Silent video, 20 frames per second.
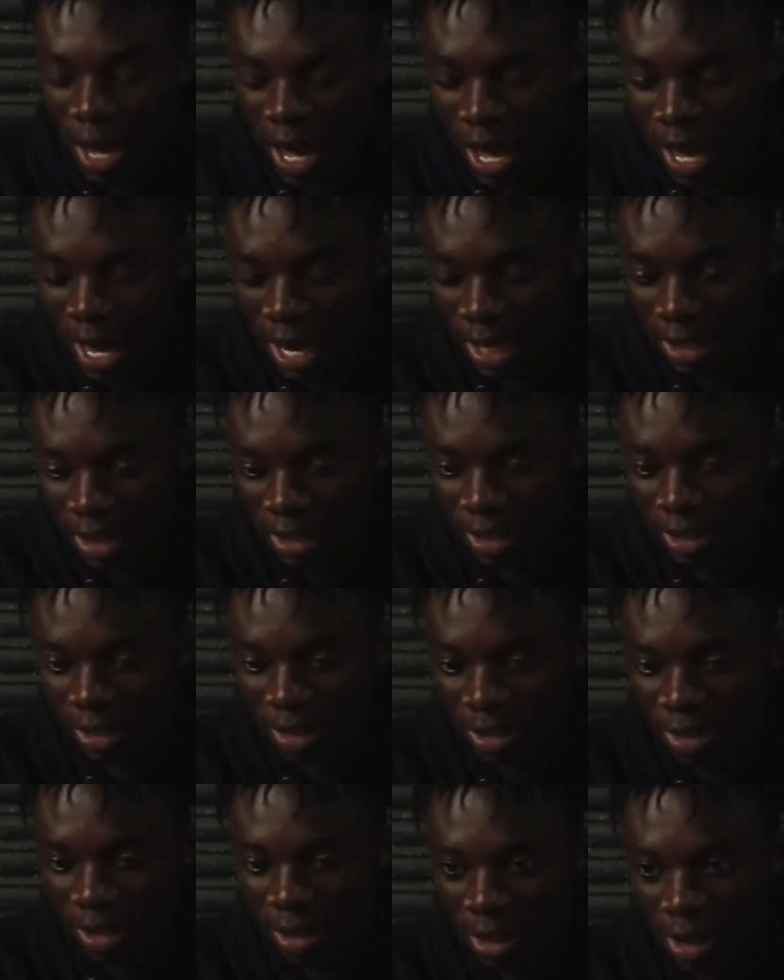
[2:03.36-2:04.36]
and
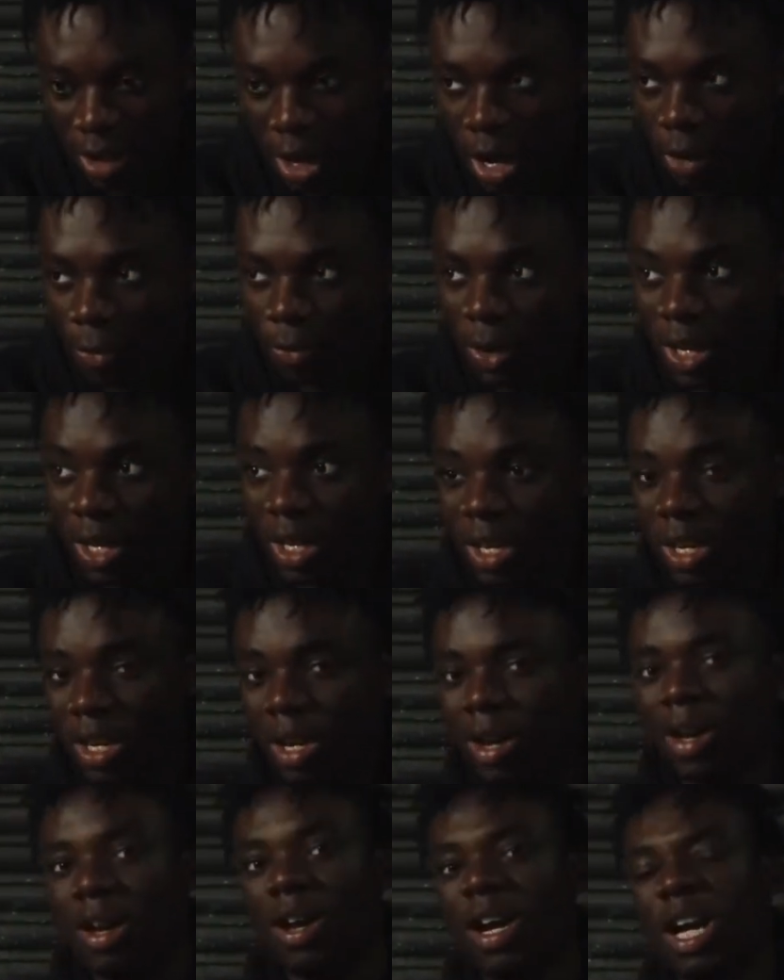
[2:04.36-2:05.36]
I think
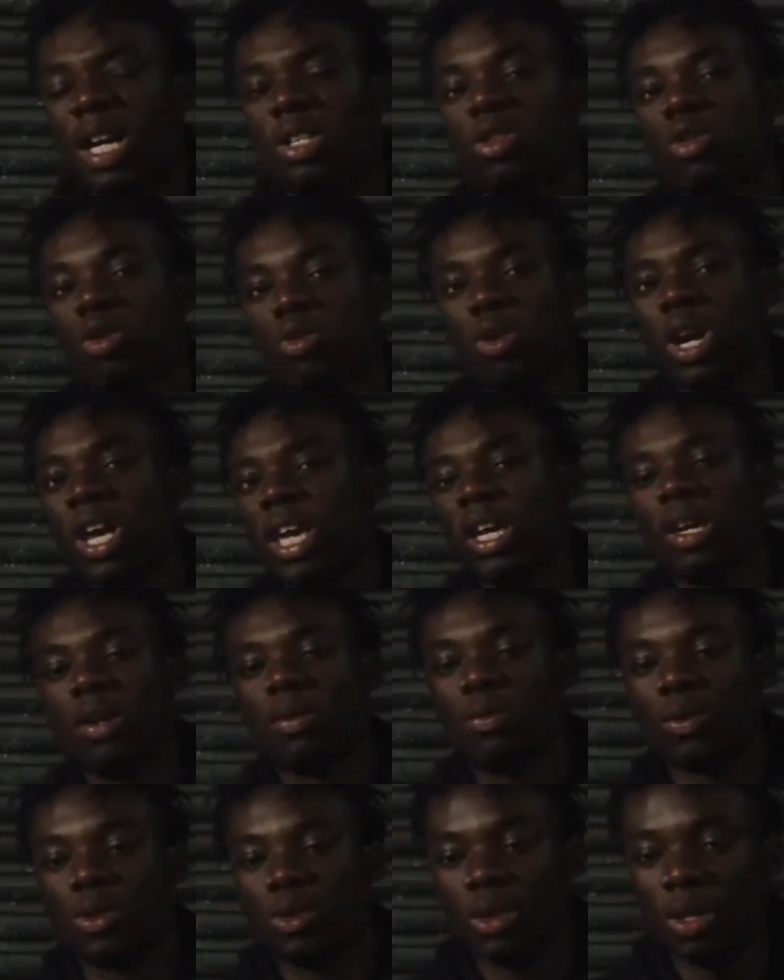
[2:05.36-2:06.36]
as
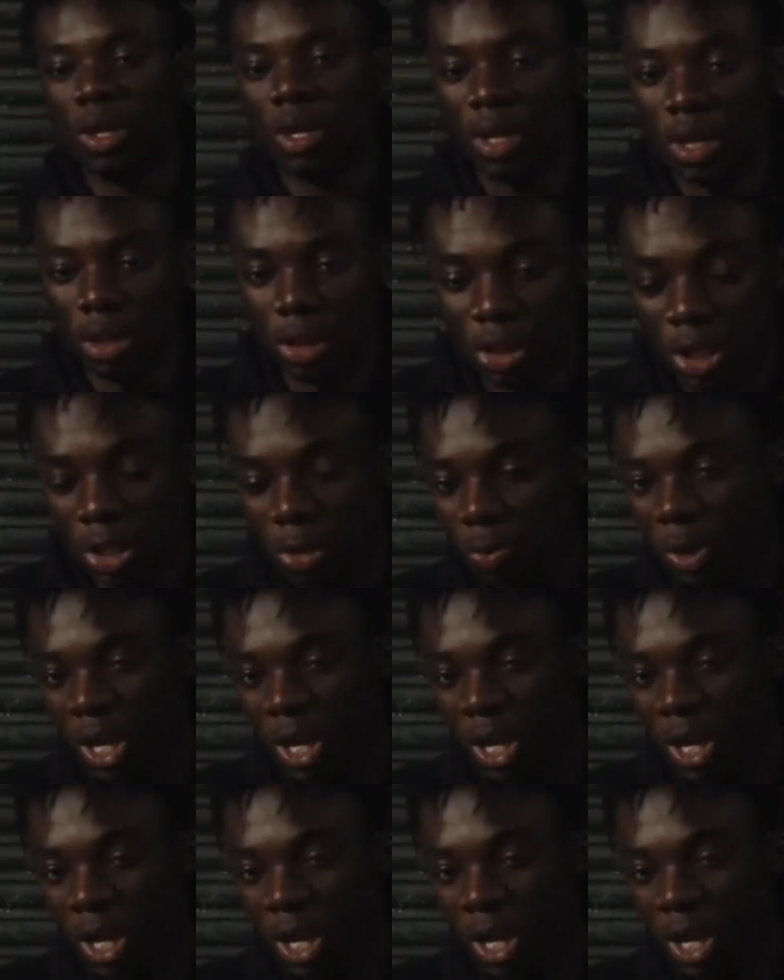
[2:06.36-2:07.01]
creatives, just as